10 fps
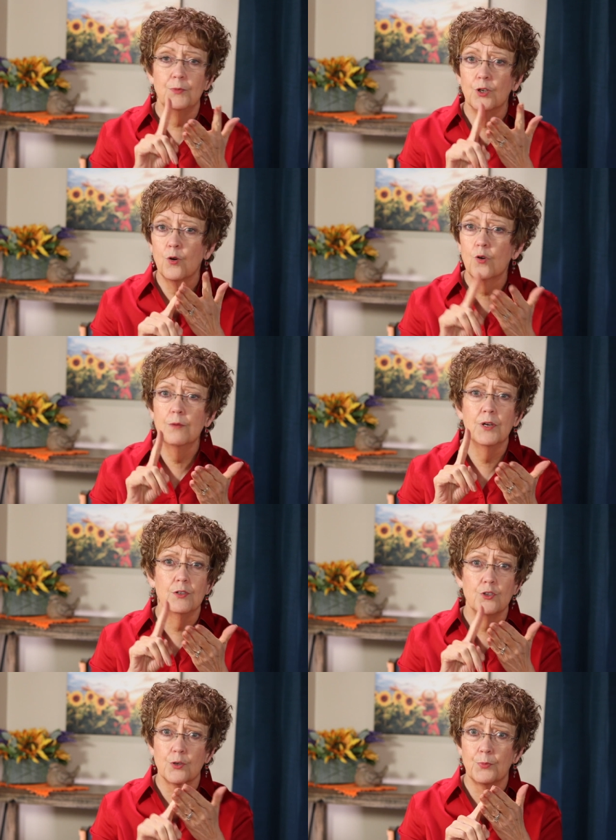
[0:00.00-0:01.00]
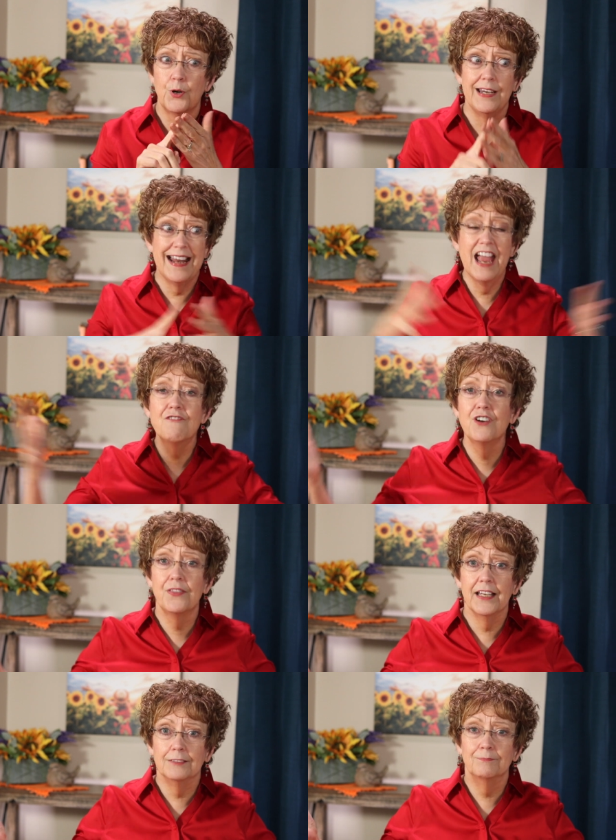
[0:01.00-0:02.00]
your hormones, your brain,
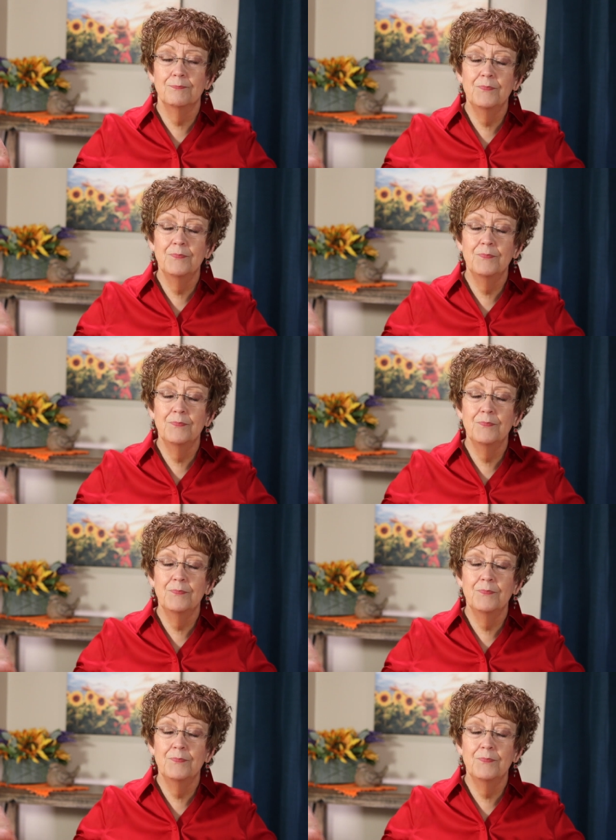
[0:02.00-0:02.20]
everything.